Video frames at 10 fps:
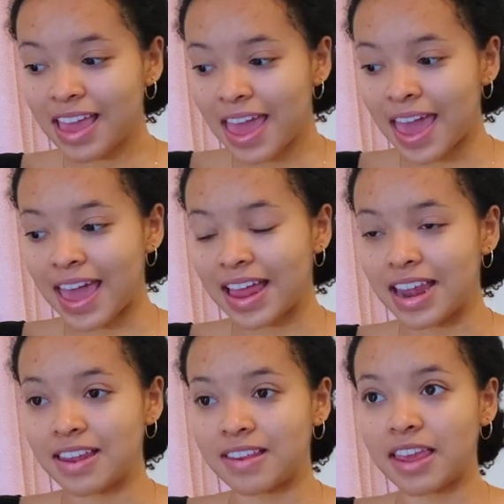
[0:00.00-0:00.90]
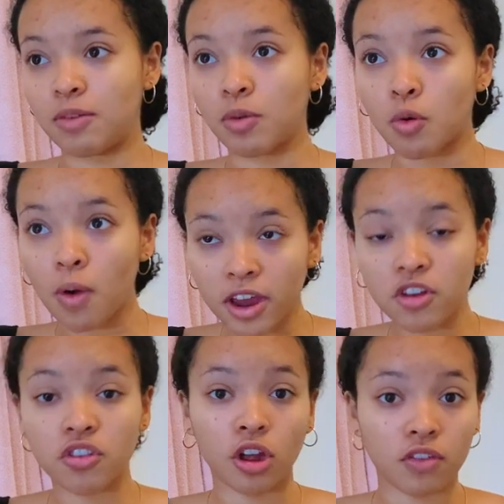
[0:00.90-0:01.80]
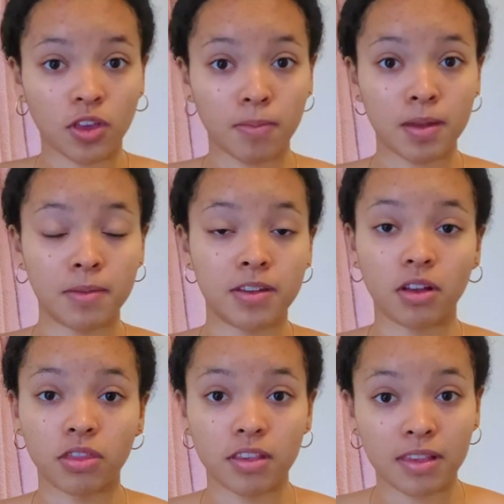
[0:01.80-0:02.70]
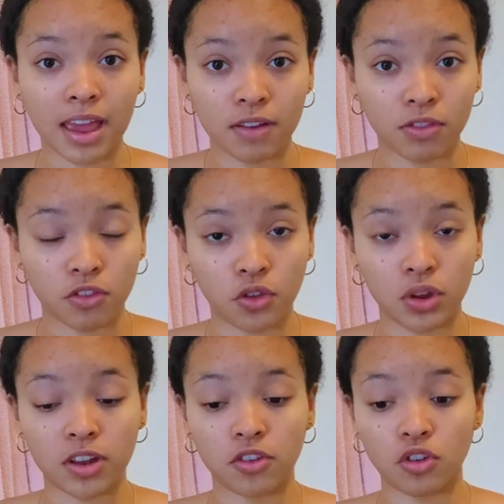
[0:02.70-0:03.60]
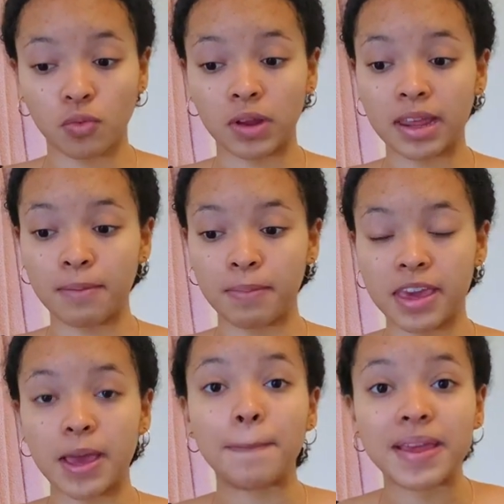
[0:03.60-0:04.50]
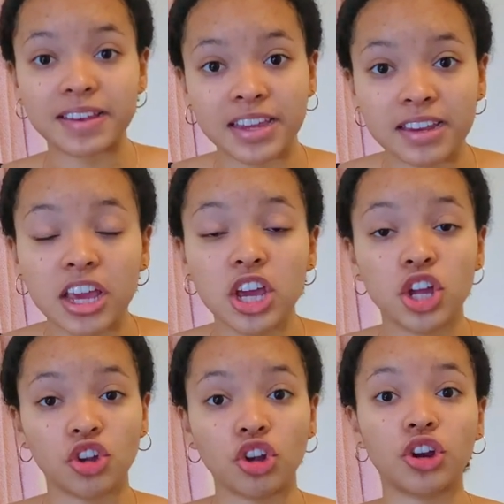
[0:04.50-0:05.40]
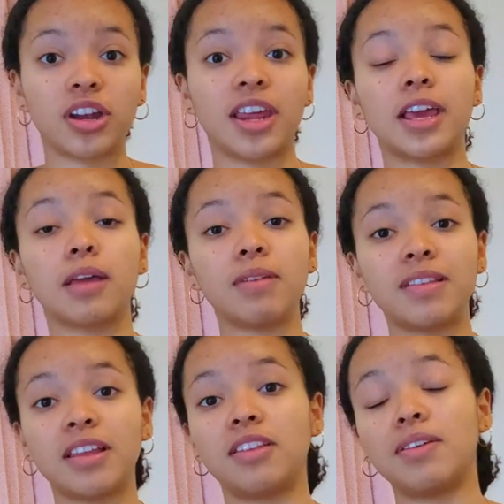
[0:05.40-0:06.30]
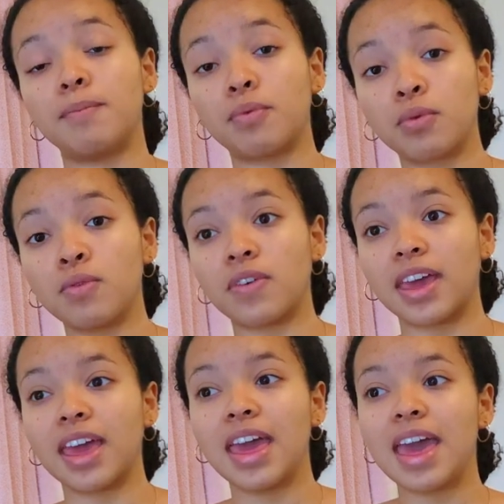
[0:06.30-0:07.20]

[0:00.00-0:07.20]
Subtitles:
and it requires a lot of commitment on the side of the student to really be committed to learning, committed to improving.